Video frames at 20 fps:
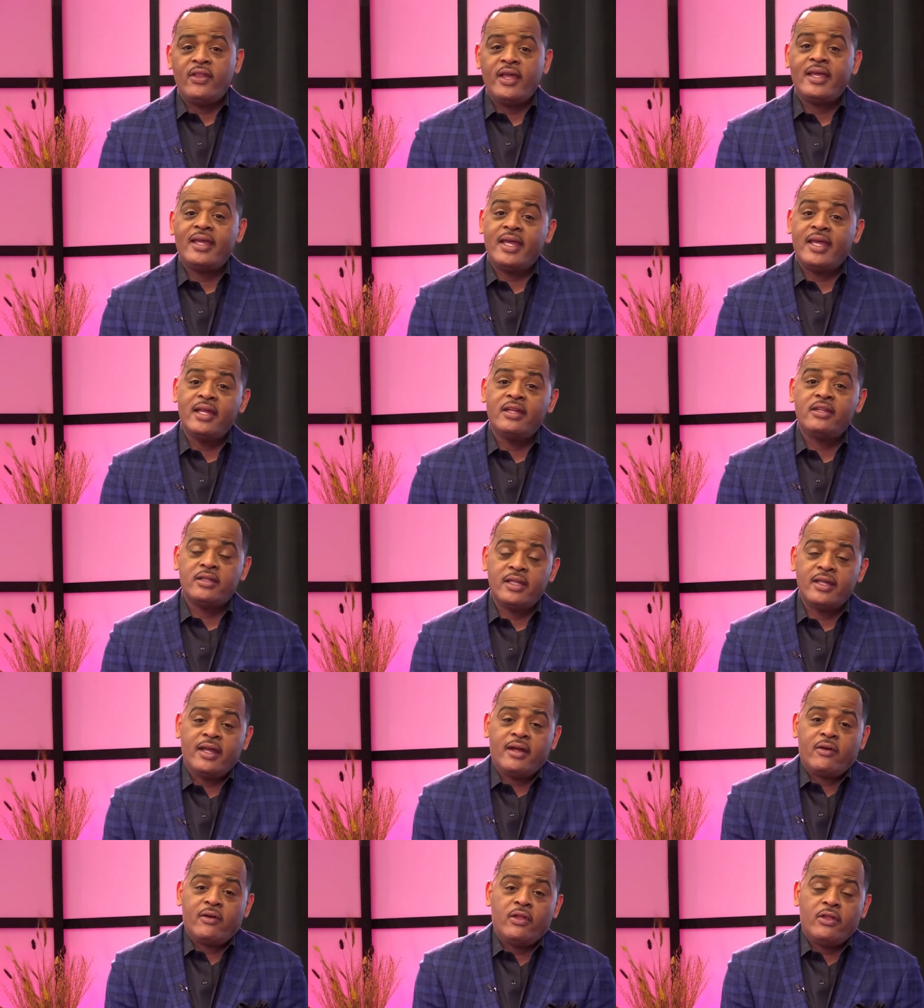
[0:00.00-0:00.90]

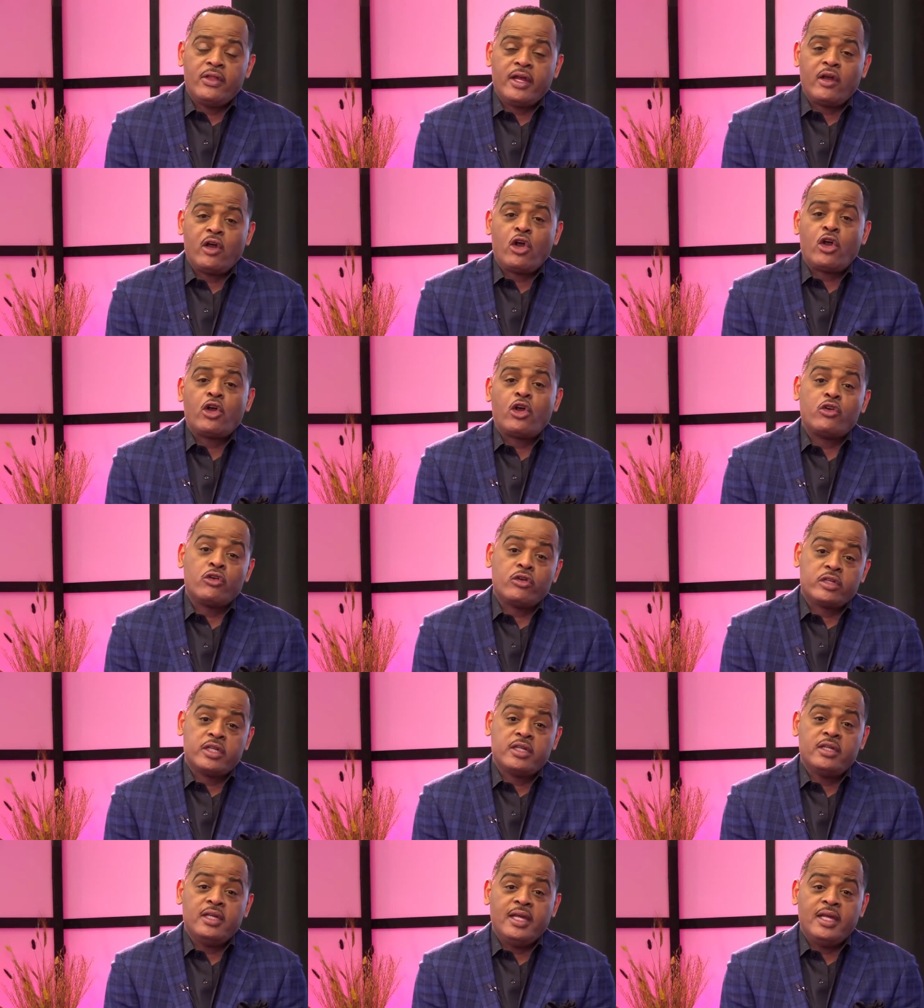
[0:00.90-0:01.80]
they're
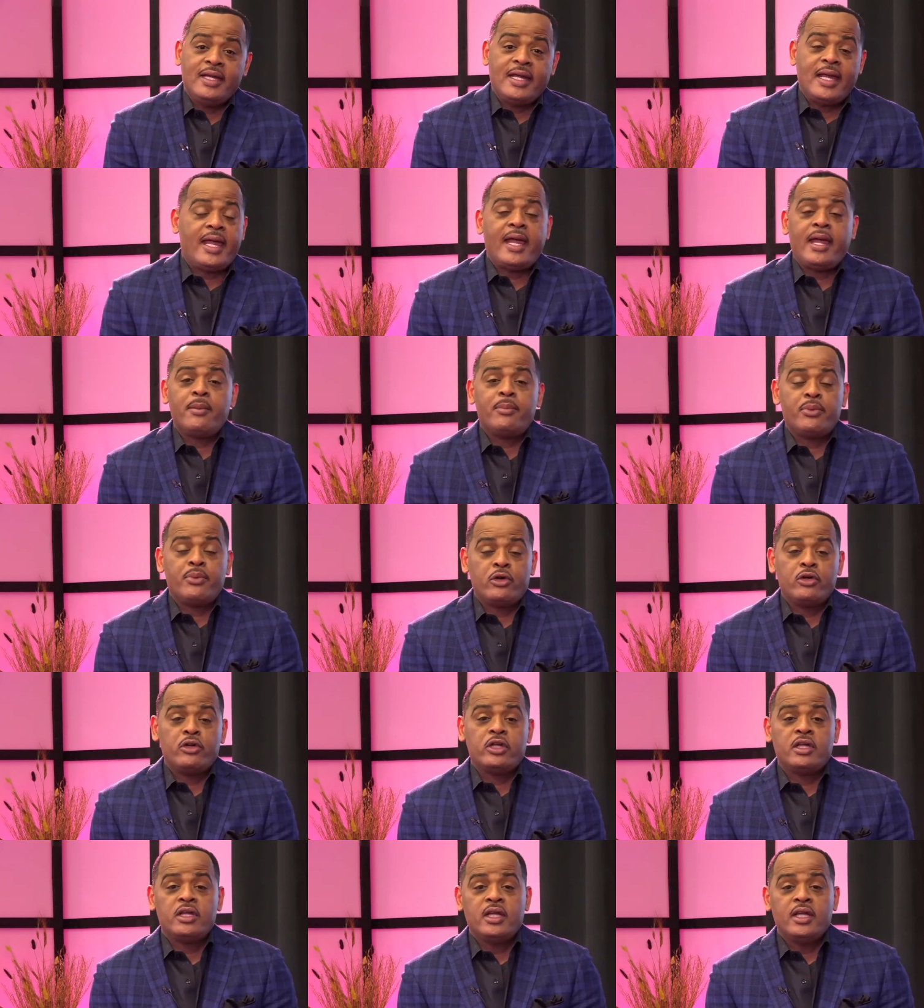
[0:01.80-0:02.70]
hurt and
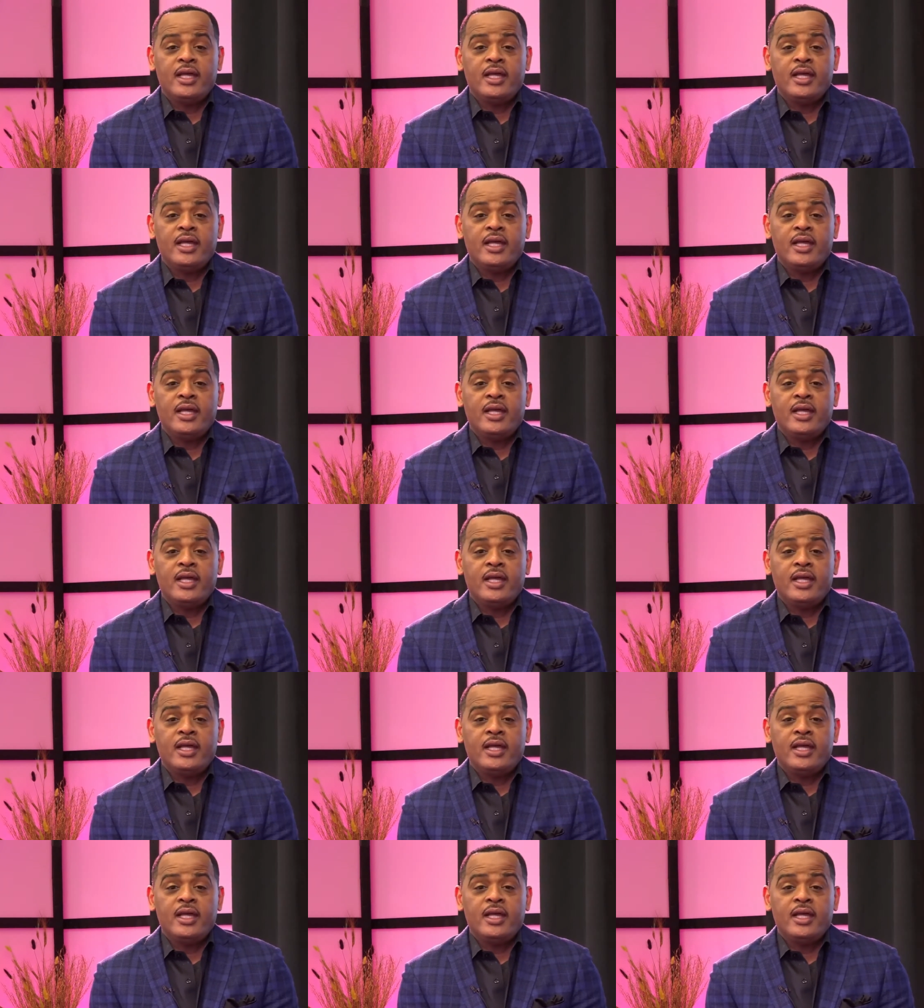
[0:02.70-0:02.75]
hampered